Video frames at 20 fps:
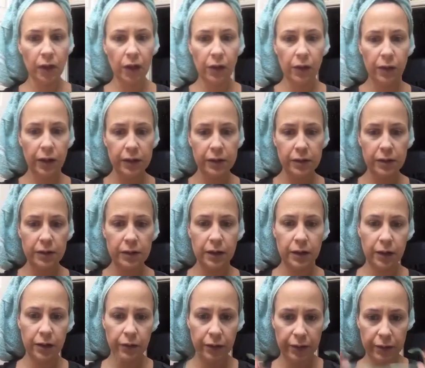Who else is in
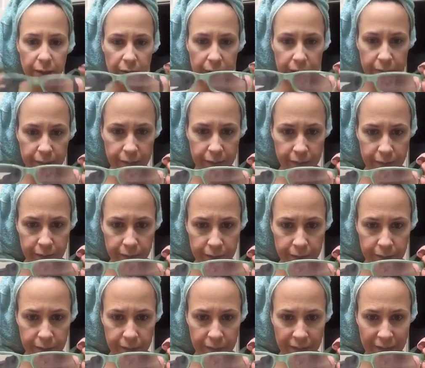here with me?
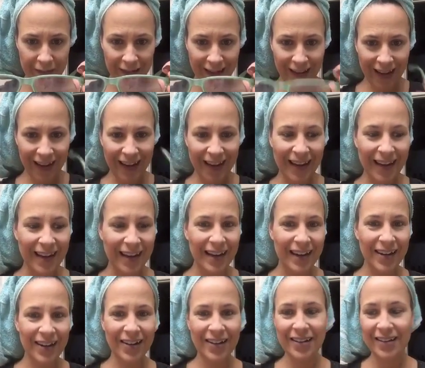Hey,
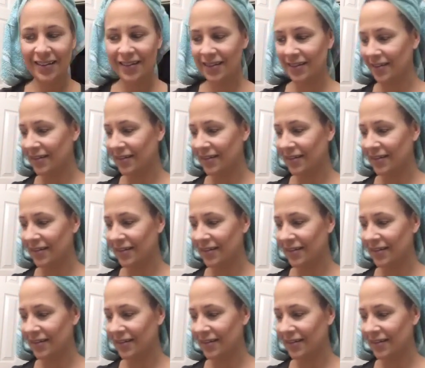Karen.